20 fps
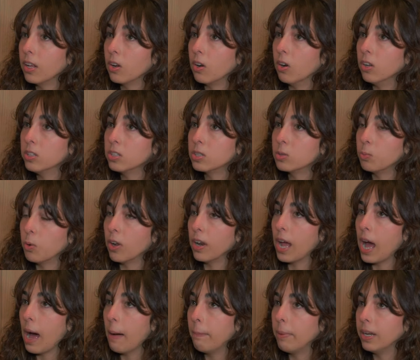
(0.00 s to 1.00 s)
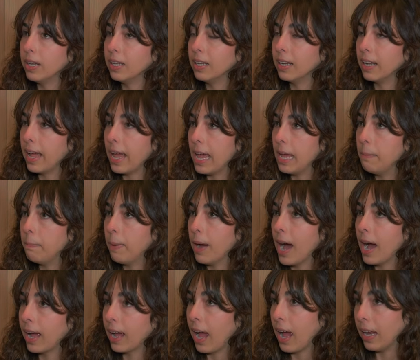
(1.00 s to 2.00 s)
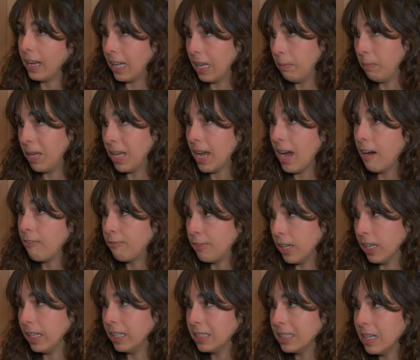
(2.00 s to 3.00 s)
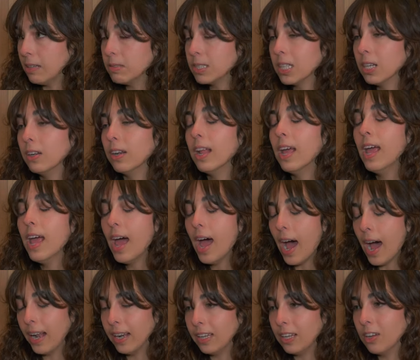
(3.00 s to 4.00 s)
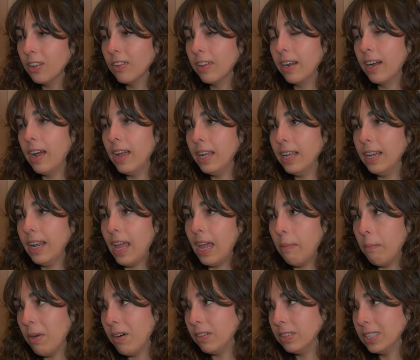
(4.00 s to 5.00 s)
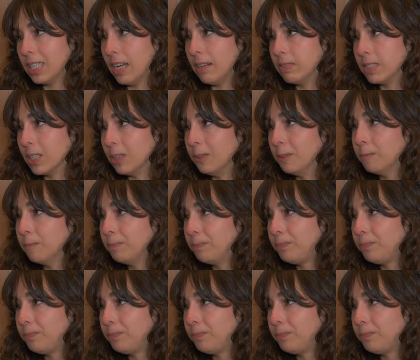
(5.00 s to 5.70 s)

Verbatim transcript: calls, one happening APAC and EMEA friendly time zone, and the other in AMER time zone.